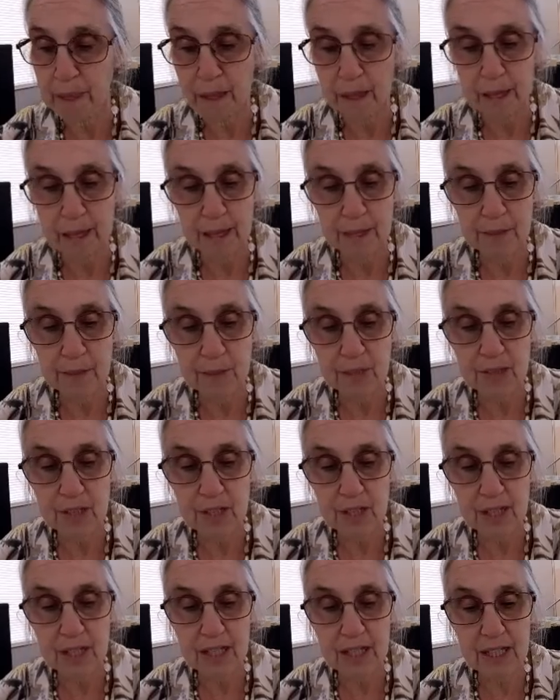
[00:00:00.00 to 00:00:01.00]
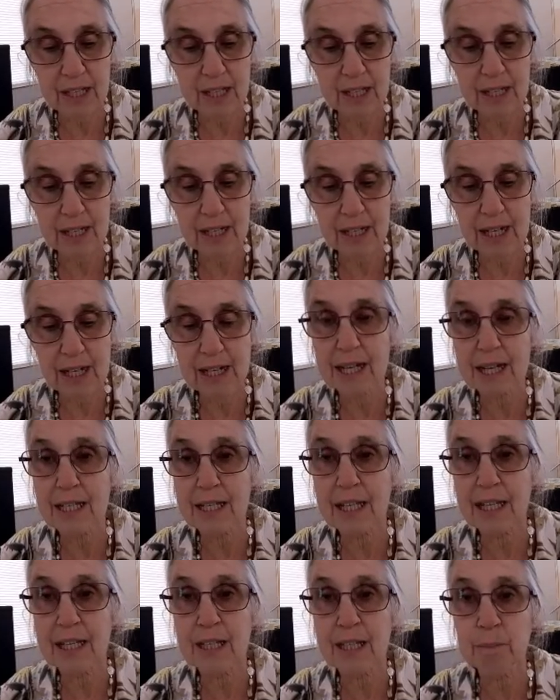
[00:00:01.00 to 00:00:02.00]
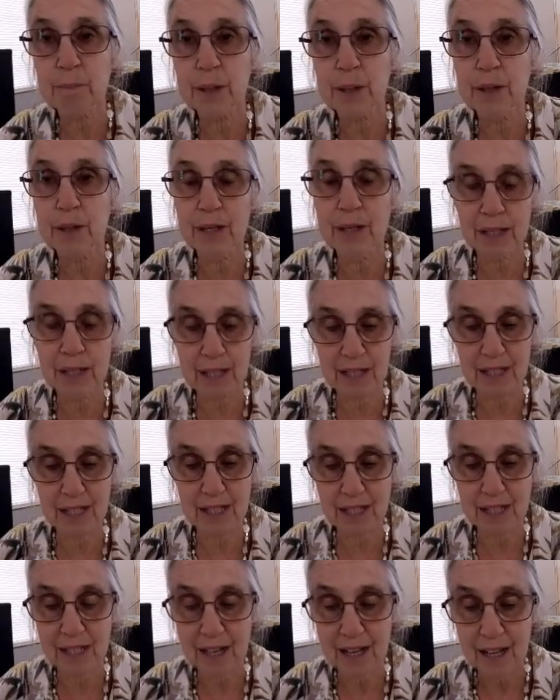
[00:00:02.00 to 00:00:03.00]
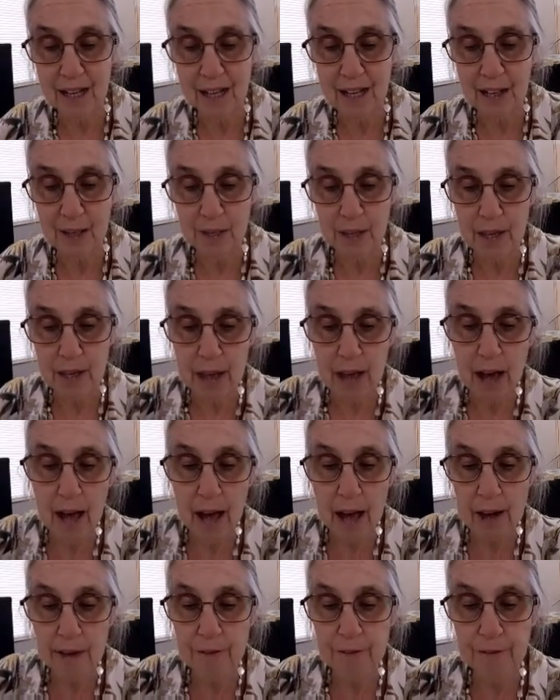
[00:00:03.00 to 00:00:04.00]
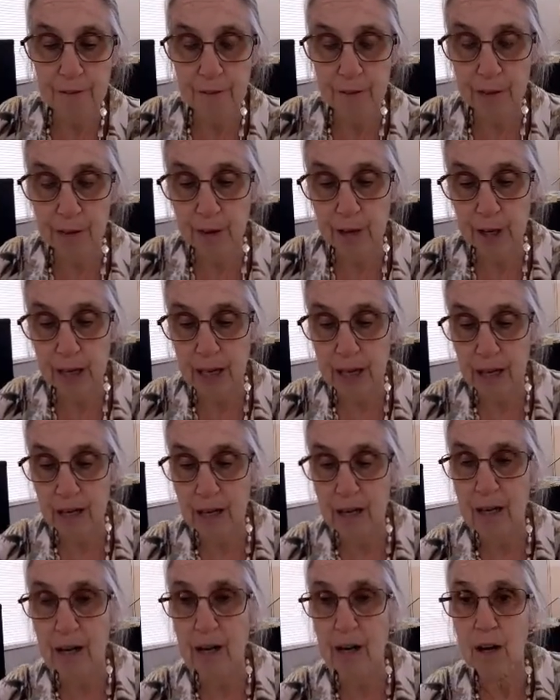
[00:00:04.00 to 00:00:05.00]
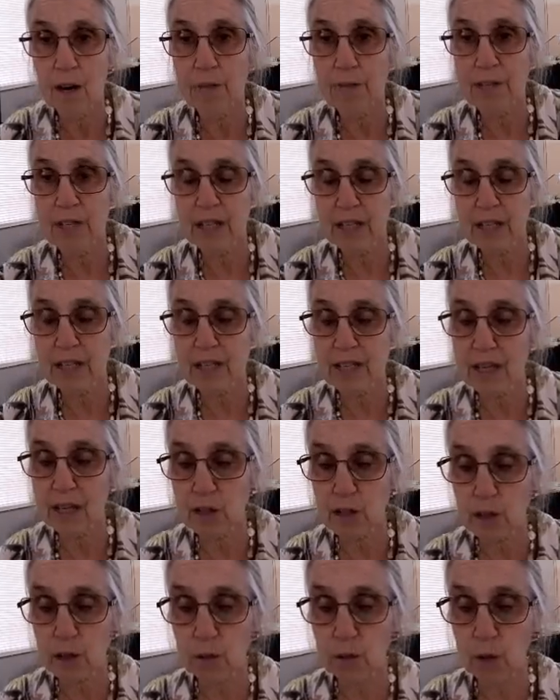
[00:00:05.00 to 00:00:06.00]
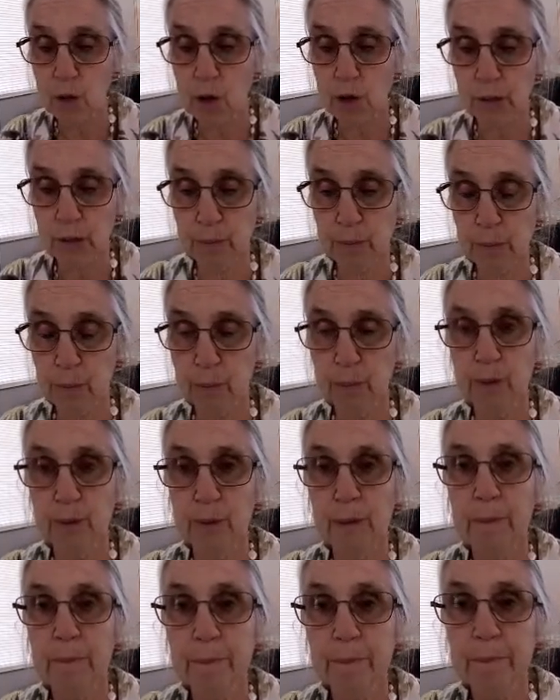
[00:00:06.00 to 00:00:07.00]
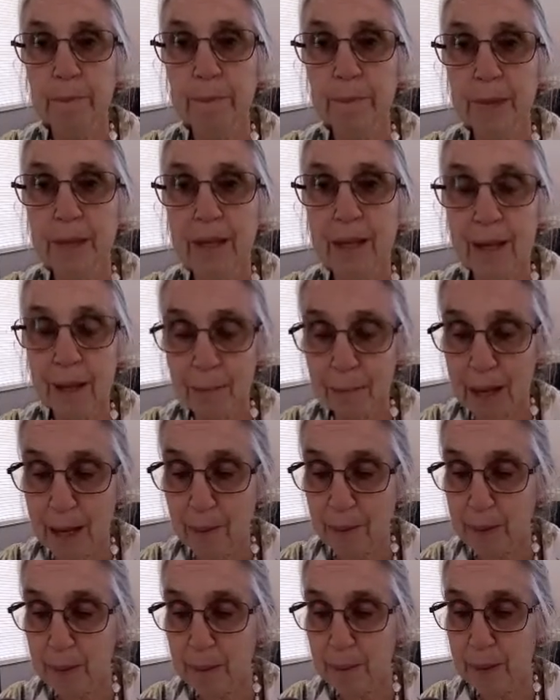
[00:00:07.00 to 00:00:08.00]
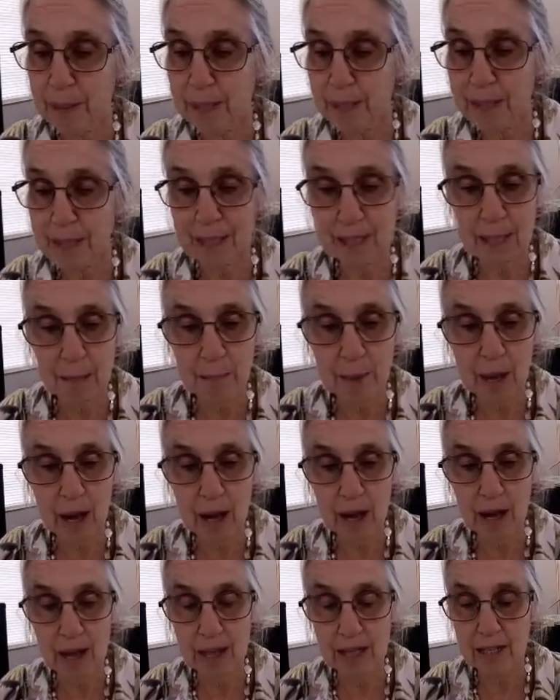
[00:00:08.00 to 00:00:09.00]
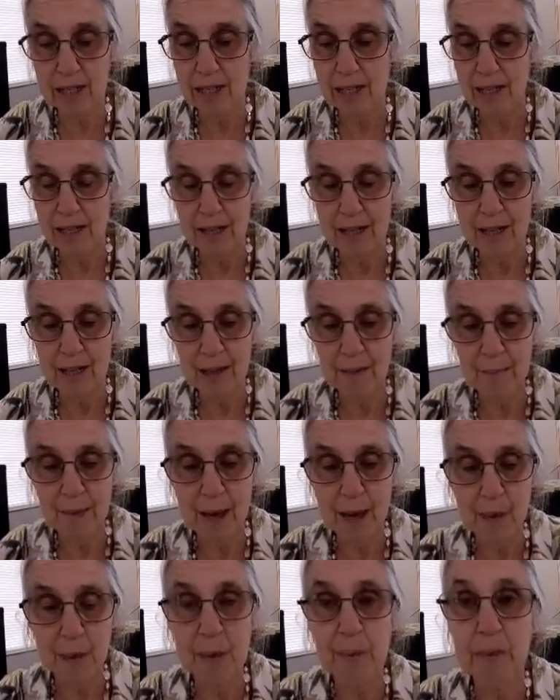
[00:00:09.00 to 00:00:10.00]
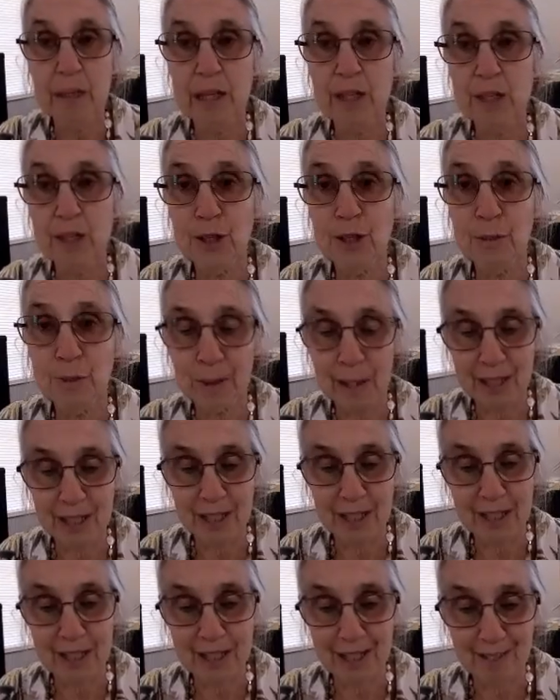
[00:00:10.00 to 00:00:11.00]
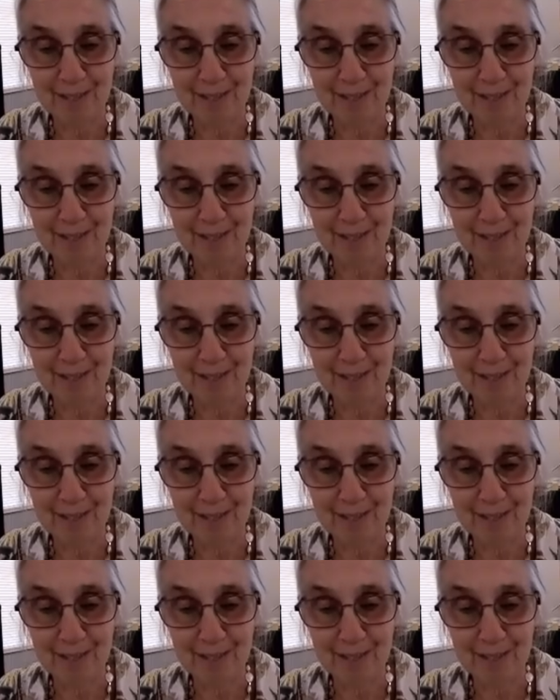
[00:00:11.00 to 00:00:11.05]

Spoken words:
In this season, let us experience the unfurling of the essential gospel. May we be inspired, may we be jubilant.